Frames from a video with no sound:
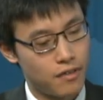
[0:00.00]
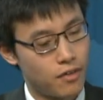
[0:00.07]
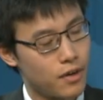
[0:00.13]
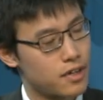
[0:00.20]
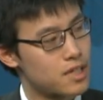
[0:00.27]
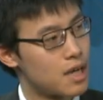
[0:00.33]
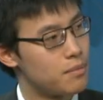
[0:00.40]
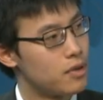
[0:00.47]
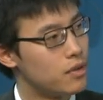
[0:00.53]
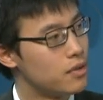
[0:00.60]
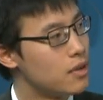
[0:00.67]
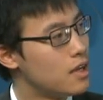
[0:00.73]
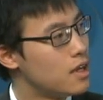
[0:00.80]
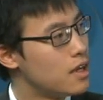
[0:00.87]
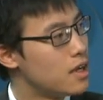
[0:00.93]
for
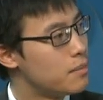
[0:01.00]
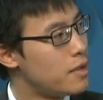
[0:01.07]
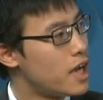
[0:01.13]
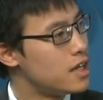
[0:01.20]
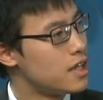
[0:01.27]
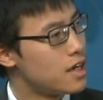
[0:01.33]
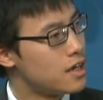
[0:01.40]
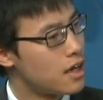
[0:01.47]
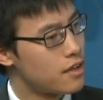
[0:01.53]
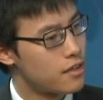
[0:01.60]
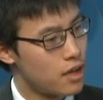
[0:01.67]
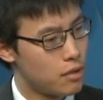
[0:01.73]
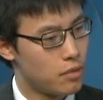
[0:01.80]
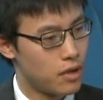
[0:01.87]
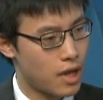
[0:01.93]
example, Patty and I
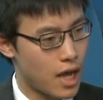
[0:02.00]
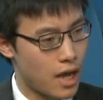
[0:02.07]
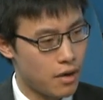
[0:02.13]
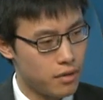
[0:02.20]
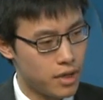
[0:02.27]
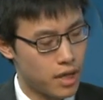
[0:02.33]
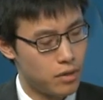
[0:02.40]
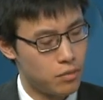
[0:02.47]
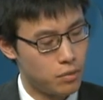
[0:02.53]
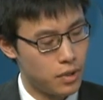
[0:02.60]
thought, well, how can